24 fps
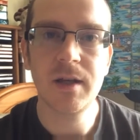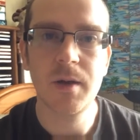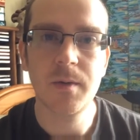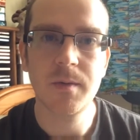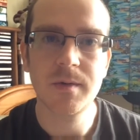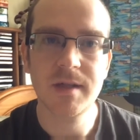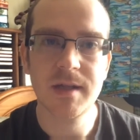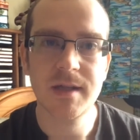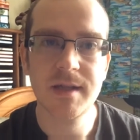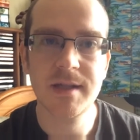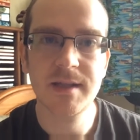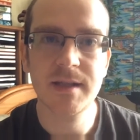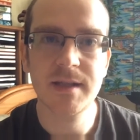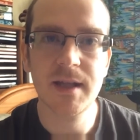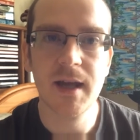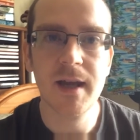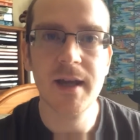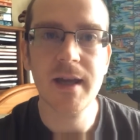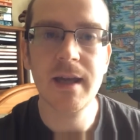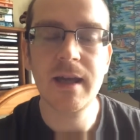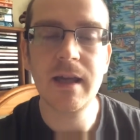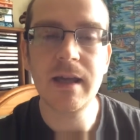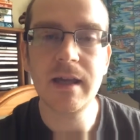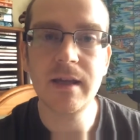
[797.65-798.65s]
you know, a
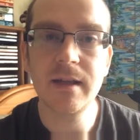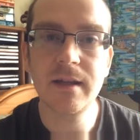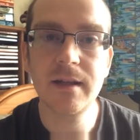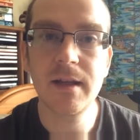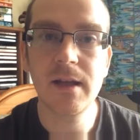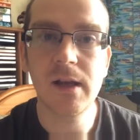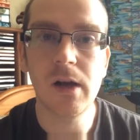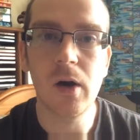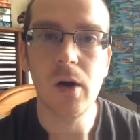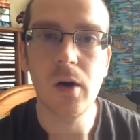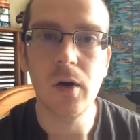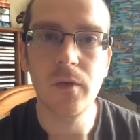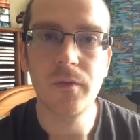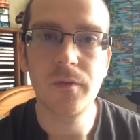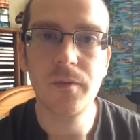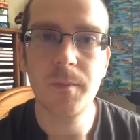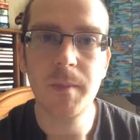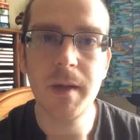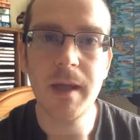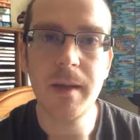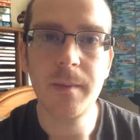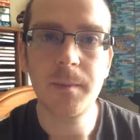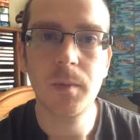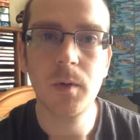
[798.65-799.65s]
society of
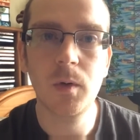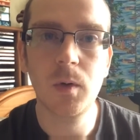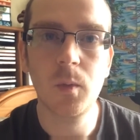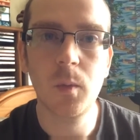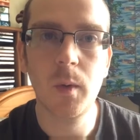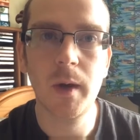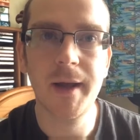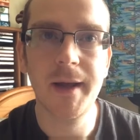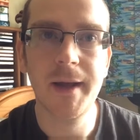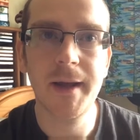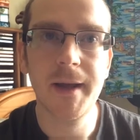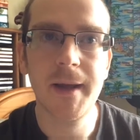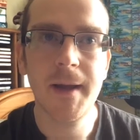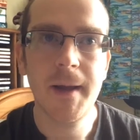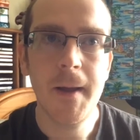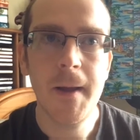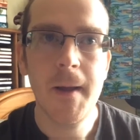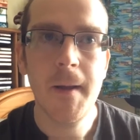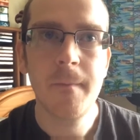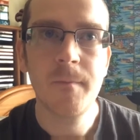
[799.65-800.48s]
people where,